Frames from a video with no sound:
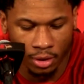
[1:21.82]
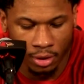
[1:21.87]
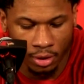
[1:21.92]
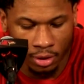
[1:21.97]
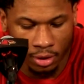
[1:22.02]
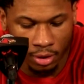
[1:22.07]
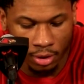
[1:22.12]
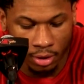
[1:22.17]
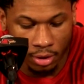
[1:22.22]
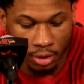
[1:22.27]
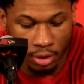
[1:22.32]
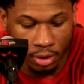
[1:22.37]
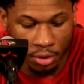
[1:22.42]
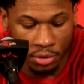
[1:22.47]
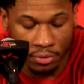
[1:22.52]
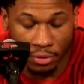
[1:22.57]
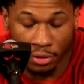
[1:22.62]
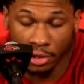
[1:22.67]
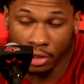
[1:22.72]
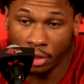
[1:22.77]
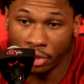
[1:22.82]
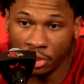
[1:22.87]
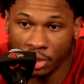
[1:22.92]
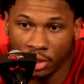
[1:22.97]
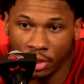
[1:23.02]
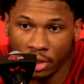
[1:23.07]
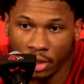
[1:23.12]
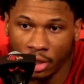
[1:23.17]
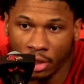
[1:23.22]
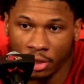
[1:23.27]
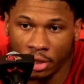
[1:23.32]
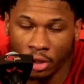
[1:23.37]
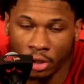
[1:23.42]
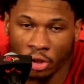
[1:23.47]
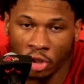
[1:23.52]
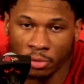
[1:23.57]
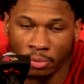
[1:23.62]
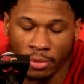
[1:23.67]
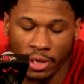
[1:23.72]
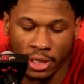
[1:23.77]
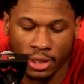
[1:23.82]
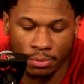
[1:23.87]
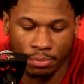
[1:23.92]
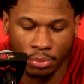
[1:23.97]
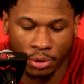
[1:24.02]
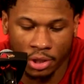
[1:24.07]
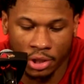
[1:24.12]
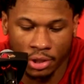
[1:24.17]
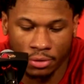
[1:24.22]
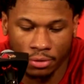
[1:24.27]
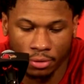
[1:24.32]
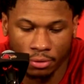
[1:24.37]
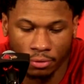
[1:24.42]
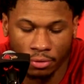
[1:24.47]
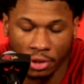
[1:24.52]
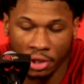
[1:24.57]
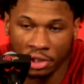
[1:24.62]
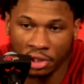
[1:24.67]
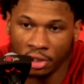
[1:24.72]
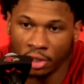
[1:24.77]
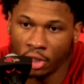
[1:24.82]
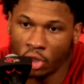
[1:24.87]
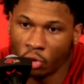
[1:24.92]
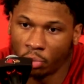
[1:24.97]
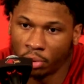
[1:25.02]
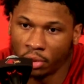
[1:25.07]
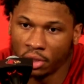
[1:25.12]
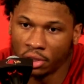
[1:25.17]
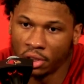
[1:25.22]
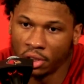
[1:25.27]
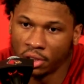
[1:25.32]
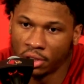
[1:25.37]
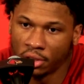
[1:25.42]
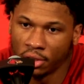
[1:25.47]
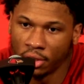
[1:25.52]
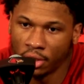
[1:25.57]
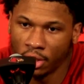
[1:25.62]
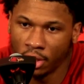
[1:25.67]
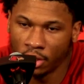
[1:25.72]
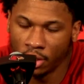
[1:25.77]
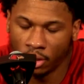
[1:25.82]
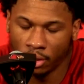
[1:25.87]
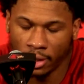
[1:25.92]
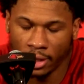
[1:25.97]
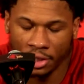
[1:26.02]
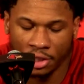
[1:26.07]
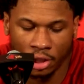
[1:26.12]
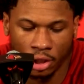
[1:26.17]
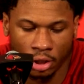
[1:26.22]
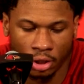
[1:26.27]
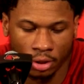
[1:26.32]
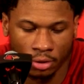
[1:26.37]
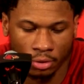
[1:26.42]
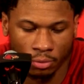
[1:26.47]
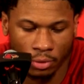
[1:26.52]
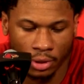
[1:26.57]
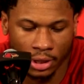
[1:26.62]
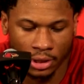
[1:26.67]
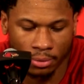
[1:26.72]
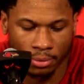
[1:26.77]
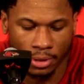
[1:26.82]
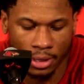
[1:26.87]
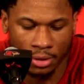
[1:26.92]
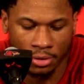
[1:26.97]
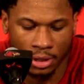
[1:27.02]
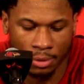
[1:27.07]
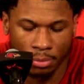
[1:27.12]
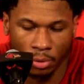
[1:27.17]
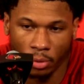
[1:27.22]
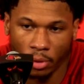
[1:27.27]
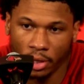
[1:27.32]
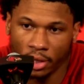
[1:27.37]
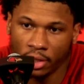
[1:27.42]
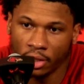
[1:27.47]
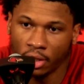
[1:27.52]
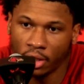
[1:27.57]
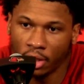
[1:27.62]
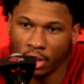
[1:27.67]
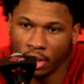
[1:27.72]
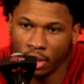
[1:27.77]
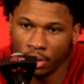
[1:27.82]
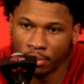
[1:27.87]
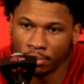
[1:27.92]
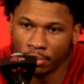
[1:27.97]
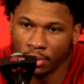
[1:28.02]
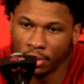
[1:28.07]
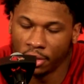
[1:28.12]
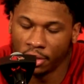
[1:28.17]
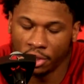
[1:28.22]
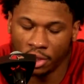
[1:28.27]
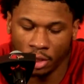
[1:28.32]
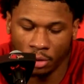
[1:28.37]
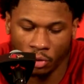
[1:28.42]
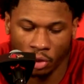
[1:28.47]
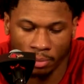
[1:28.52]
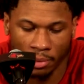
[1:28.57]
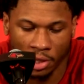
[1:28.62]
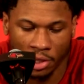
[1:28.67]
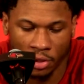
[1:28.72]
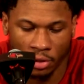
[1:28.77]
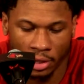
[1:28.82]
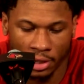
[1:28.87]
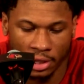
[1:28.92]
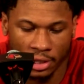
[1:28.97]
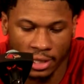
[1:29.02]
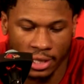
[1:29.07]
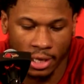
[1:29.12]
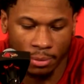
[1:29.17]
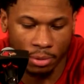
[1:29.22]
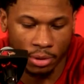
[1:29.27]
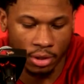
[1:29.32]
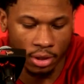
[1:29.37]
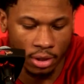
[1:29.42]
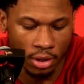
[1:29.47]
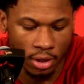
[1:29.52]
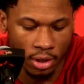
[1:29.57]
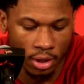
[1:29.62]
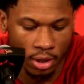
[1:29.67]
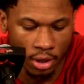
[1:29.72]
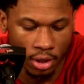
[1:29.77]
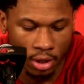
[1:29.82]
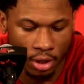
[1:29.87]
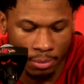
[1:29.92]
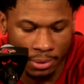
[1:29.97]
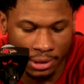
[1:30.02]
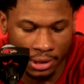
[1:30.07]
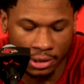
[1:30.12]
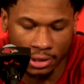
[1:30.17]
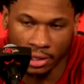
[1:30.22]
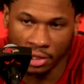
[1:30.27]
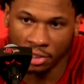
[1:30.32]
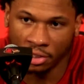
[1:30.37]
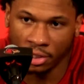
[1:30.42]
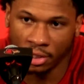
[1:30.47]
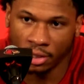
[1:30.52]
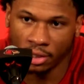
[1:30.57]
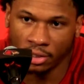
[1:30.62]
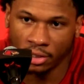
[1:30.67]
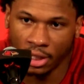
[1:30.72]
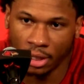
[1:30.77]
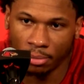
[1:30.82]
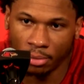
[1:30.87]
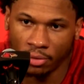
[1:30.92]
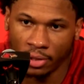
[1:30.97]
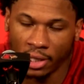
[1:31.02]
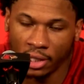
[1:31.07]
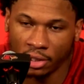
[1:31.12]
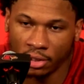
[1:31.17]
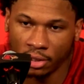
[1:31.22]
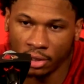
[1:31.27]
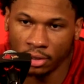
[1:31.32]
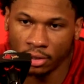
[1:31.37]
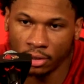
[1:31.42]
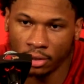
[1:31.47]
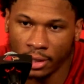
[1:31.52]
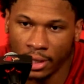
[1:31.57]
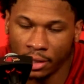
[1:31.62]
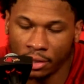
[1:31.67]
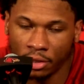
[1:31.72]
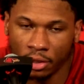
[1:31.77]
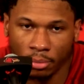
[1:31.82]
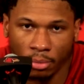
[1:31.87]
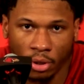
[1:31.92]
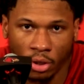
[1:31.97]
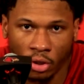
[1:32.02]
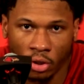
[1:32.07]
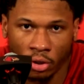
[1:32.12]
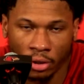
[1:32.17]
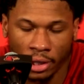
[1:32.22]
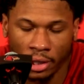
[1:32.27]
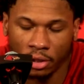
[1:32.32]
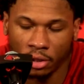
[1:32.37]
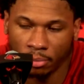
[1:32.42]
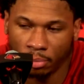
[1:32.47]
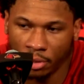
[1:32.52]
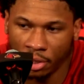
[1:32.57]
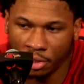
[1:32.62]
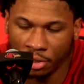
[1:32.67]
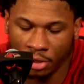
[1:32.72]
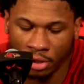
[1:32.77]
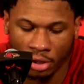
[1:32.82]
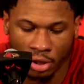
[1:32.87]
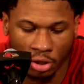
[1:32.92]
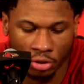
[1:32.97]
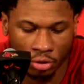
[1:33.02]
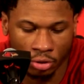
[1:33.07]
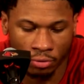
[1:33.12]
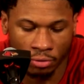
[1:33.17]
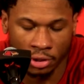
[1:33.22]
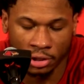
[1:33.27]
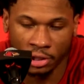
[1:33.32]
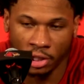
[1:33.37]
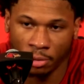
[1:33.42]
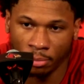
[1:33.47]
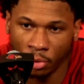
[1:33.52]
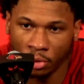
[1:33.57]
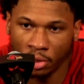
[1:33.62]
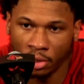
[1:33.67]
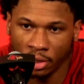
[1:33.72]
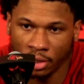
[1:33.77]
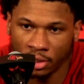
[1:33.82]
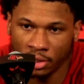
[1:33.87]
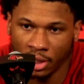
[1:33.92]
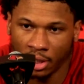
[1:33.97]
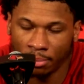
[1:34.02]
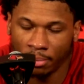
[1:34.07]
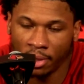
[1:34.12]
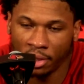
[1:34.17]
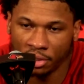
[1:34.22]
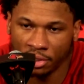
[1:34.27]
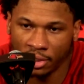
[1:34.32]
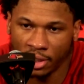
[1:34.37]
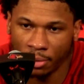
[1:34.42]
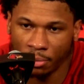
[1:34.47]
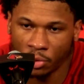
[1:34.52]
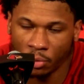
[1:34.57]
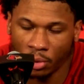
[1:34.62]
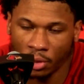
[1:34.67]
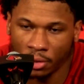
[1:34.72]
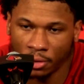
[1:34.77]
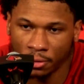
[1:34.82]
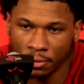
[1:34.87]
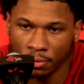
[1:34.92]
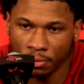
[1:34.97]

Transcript: It was very urgent. You know, Coach Mack preached finishing the whole preseason. You know, last year we let some games slip away, and this year we want to make sure that didn't happen. I think Darius did a good job of handling the ball, handling pressure, and also Fresh Kimball did a good job managing the game as well.